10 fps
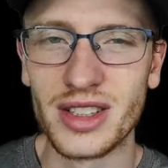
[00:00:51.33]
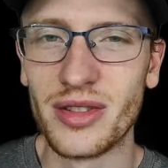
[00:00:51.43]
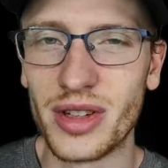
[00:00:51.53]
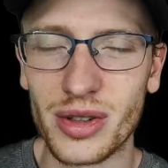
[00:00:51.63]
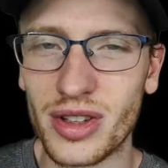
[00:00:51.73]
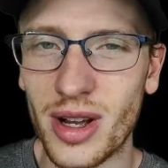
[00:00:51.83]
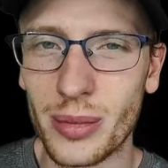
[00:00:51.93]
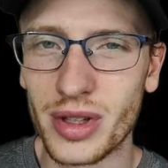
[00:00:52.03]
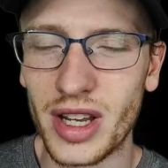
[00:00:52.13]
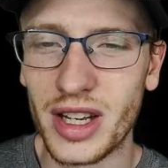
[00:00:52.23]
it's a little
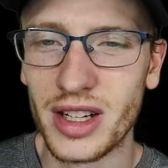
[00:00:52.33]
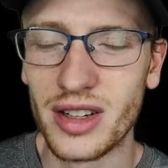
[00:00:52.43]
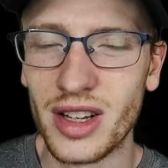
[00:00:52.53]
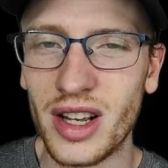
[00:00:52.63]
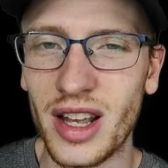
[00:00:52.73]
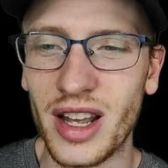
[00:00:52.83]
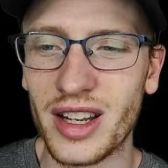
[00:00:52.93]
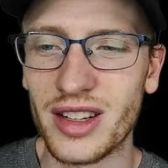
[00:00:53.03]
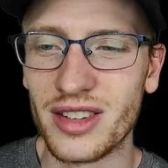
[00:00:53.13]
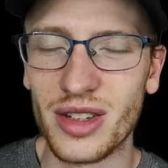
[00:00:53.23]
complicated
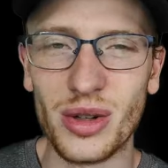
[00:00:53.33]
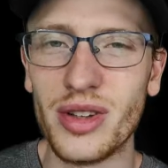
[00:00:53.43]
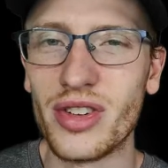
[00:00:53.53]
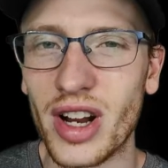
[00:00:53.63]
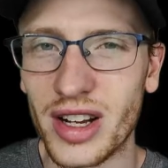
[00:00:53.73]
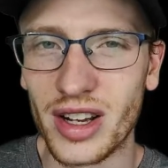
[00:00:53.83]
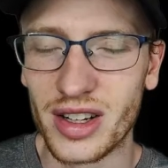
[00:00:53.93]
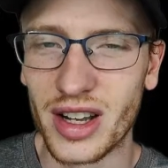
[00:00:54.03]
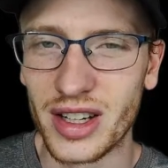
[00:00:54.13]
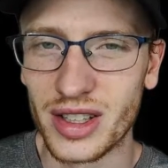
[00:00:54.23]
and, you know, even I
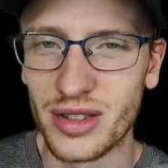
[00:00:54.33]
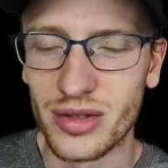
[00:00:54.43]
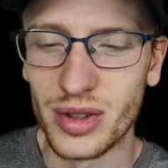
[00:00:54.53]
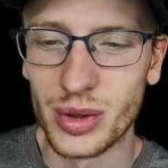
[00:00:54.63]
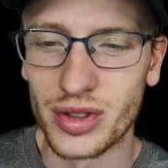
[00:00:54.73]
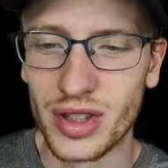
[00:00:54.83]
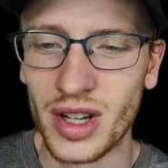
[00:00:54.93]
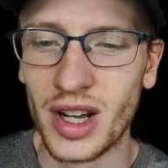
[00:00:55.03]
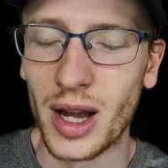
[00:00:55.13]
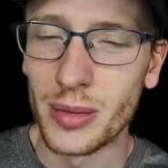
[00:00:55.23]
got kind of confused.
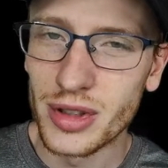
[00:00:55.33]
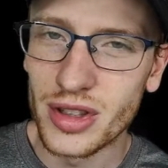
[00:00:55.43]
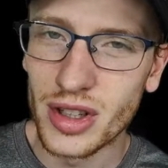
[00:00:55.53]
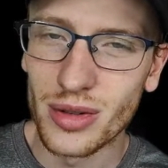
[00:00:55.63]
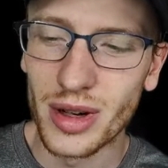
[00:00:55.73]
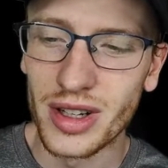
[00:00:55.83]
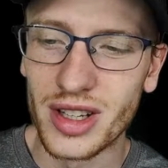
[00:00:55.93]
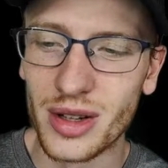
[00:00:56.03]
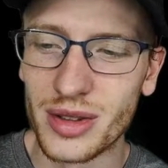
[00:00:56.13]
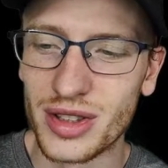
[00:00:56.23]
I'm just gonna
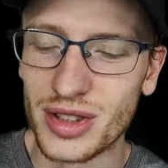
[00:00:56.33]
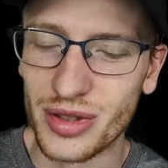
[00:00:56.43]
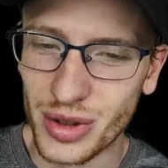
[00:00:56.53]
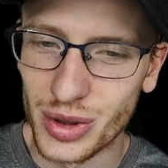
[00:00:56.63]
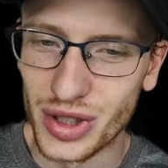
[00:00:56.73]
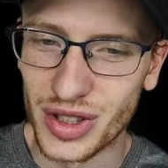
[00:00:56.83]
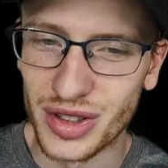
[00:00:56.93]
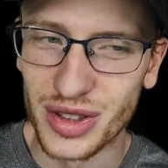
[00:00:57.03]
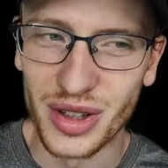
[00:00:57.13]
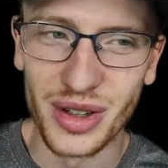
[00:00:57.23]
write down the
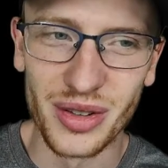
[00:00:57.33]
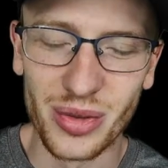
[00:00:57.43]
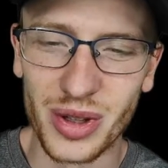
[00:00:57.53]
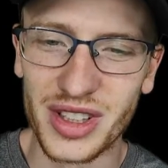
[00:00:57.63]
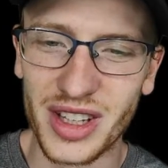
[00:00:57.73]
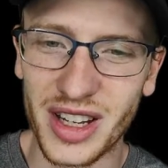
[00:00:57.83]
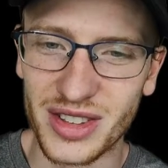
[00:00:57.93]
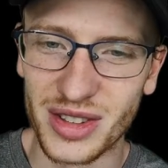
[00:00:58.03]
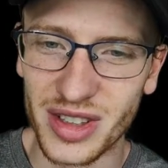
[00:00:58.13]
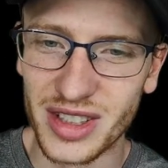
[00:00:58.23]
solution of what the
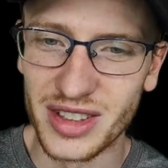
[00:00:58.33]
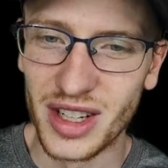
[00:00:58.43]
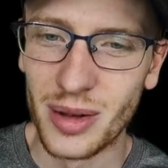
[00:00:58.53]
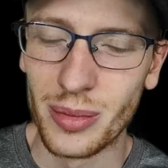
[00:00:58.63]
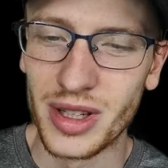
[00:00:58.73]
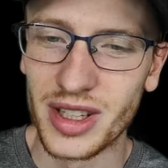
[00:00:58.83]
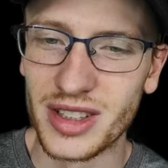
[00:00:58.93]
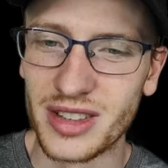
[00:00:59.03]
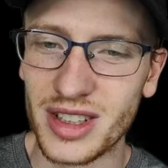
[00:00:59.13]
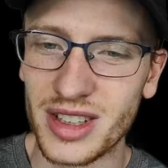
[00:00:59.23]
answer is
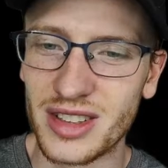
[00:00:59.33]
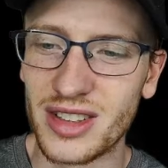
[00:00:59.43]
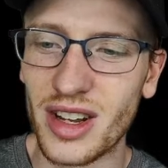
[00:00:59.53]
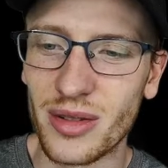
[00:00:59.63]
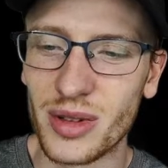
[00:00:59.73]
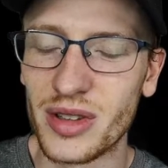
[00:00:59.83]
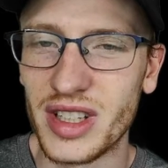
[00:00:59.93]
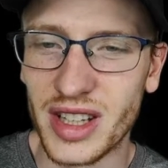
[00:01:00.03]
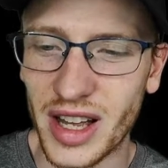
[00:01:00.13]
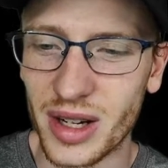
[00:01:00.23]
because it's not
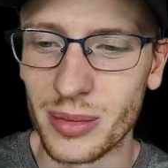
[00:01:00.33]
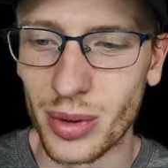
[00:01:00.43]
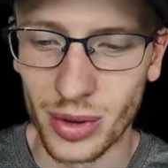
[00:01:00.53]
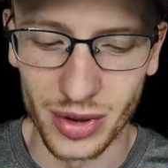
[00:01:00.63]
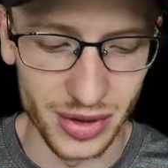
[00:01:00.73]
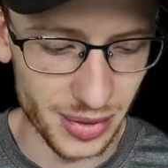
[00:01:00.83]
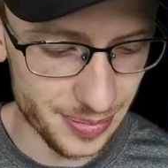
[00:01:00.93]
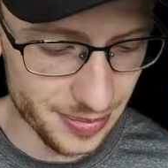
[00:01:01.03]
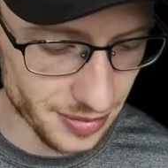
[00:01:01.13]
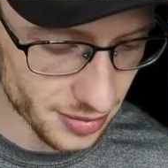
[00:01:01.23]
really that important.
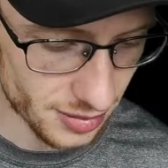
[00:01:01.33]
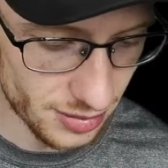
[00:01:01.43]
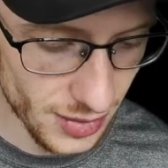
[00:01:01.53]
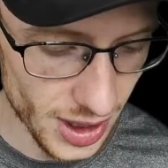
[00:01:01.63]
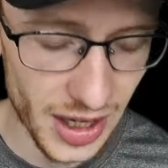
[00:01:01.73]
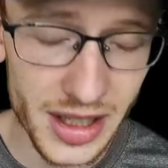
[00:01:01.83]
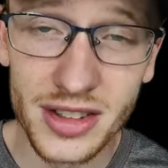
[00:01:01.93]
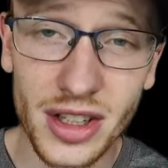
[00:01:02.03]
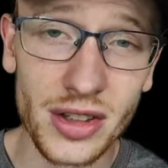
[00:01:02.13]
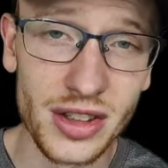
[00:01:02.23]
I
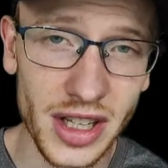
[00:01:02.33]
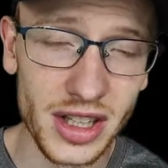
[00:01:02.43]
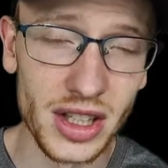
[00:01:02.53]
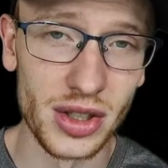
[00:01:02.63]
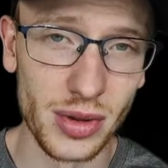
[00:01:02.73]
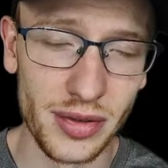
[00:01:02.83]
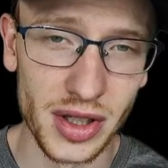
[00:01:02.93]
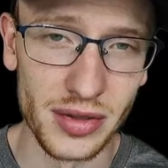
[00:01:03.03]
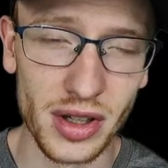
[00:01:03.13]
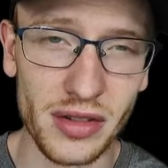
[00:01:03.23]
consider taking the
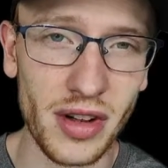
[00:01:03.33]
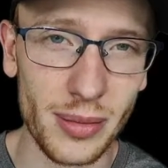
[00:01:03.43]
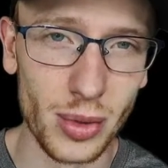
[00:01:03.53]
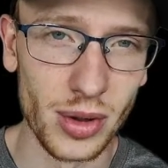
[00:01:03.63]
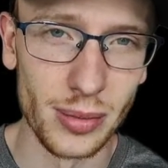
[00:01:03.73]
derivative a lot